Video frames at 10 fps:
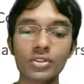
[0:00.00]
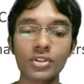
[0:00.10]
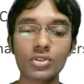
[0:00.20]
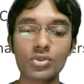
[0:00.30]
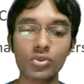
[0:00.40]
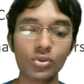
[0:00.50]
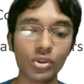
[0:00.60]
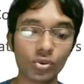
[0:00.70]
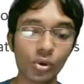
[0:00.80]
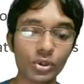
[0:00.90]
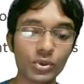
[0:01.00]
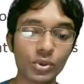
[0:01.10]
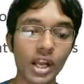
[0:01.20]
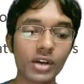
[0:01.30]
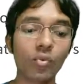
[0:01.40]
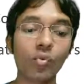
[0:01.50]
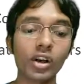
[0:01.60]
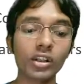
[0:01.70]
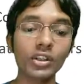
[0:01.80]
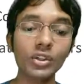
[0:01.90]
to the role so that
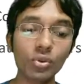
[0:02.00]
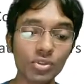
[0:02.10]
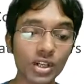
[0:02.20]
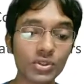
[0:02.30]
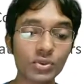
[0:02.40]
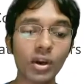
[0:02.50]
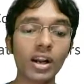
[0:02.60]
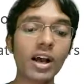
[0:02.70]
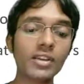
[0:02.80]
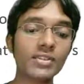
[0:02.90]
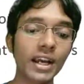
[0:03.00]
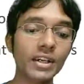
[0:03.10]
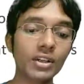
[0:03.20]
only users who are assigned